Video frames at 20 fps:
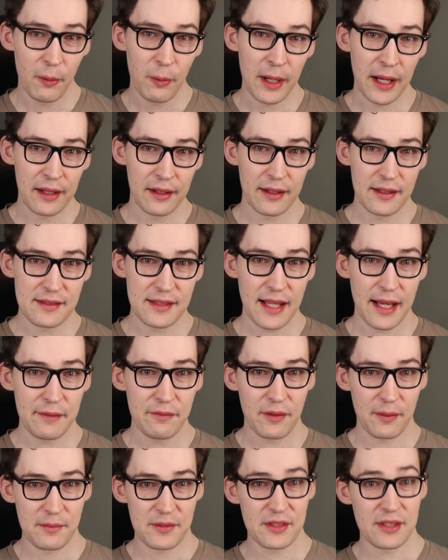Well,
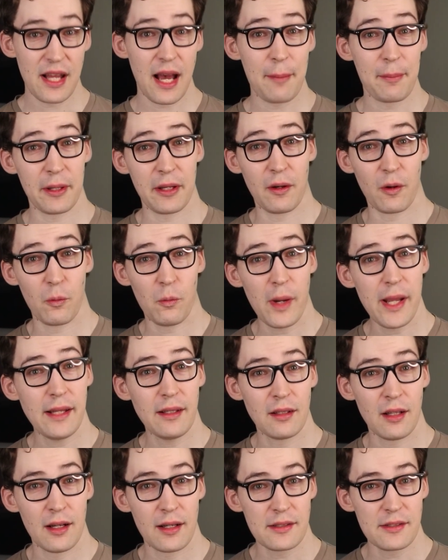aside from stopping your
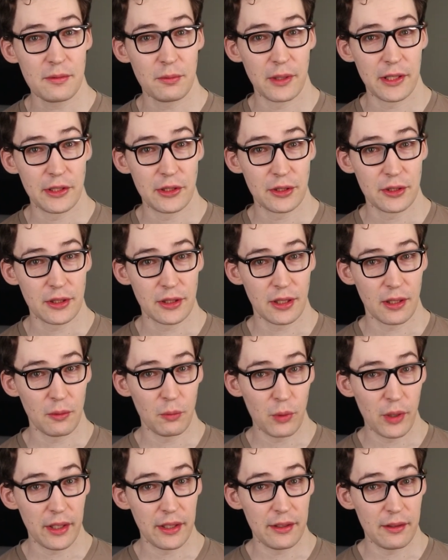weight loss, which
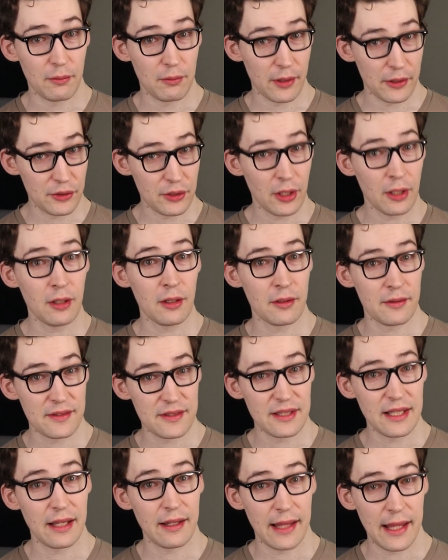would return
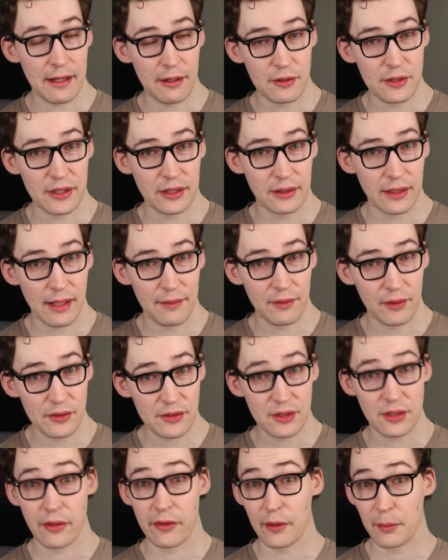cell energy
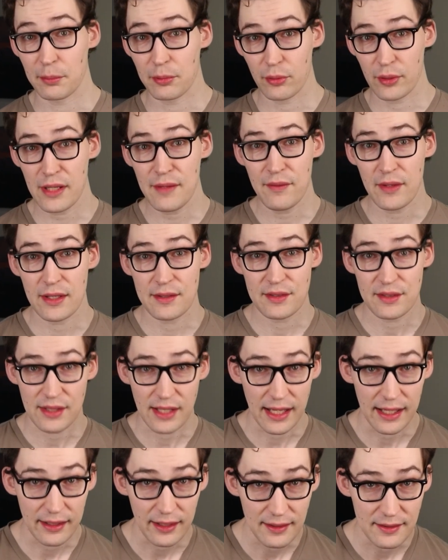levels to their previous
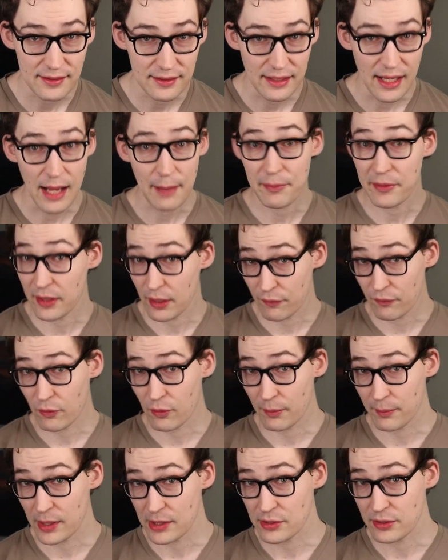state and stop the
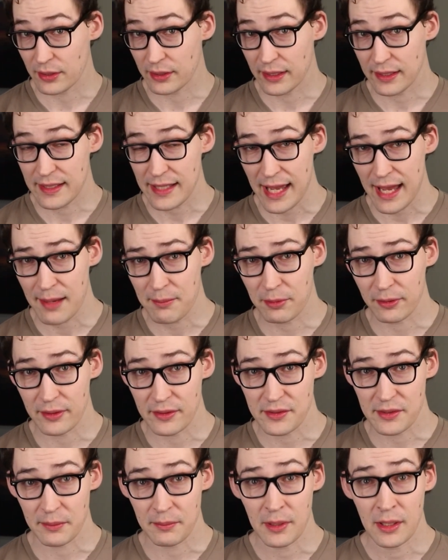aforementioned
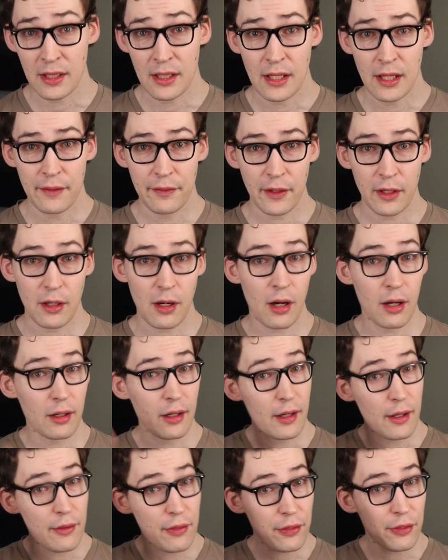catabolism, there
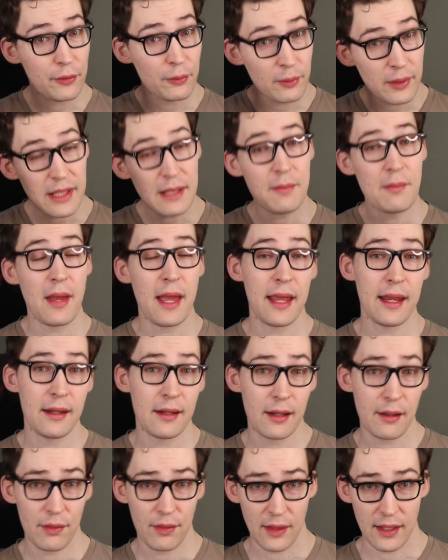are three
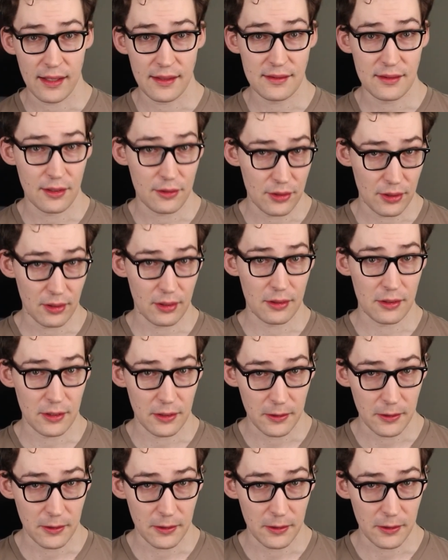main things that you can